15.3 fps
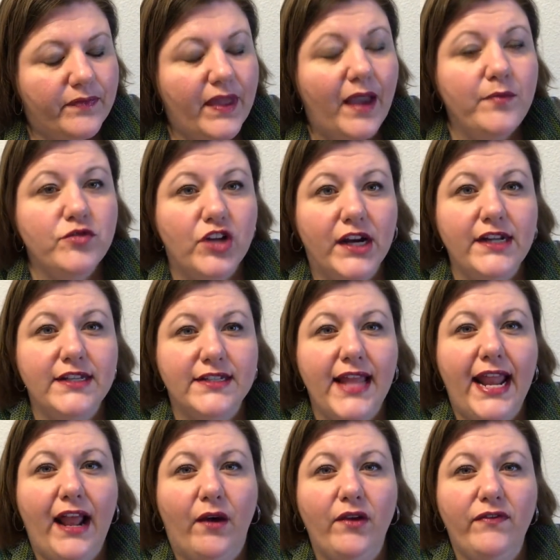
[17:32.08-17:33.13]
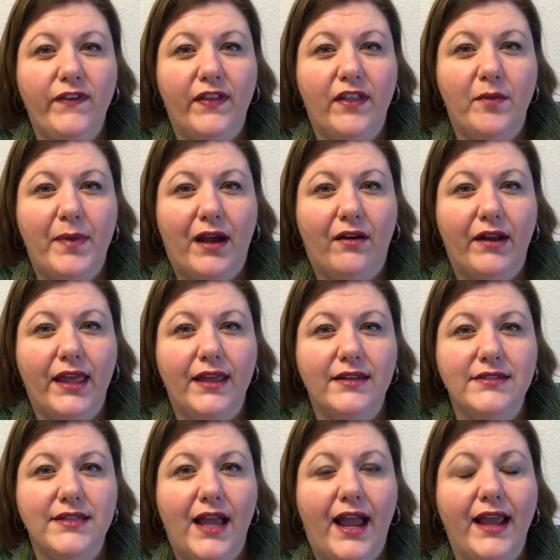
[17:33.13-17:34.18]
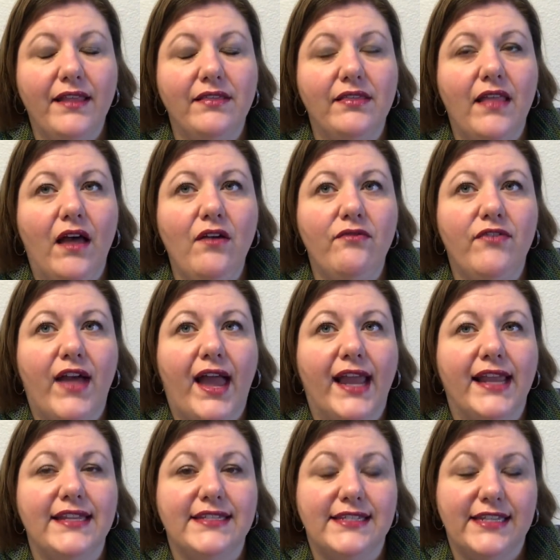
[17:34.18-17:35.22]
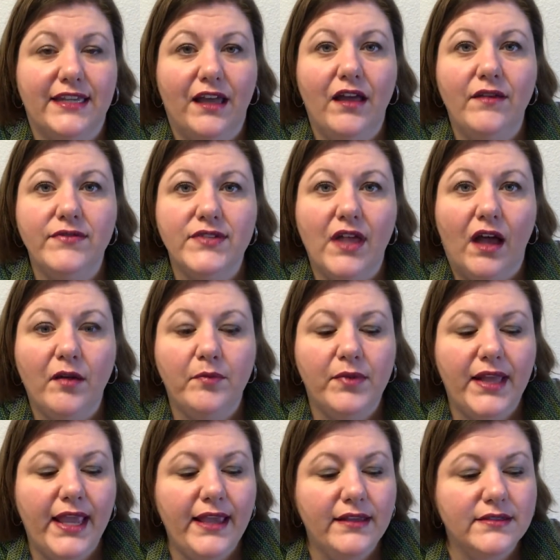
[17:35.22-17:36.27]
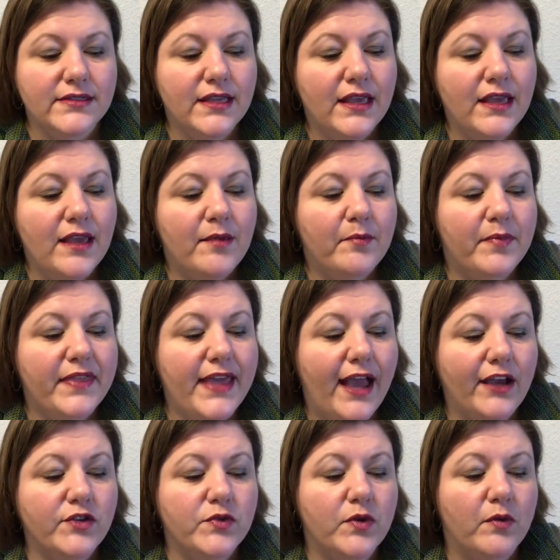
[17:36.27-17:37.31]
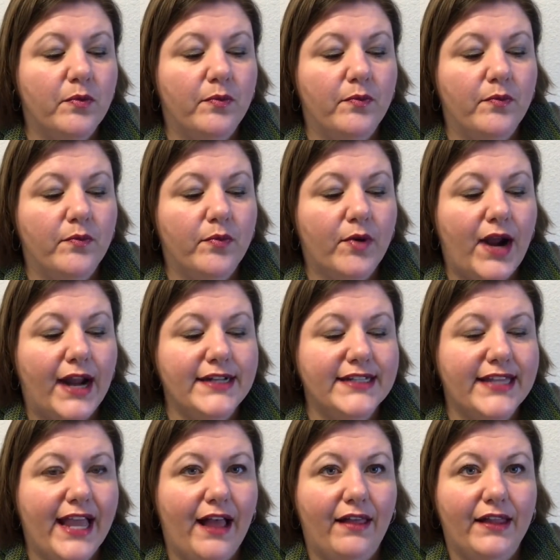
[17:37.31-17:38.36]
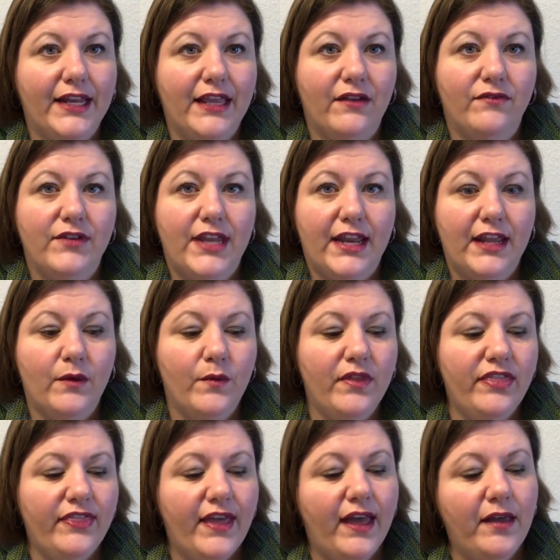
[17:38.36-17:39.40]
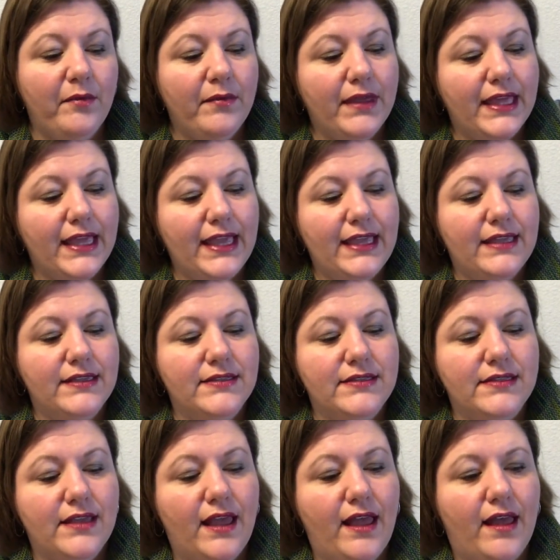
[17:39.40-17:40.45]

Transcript: I'm trying to decide how I feel about it. I love the idea of sock blanks, but the actual practicality of knitting with them is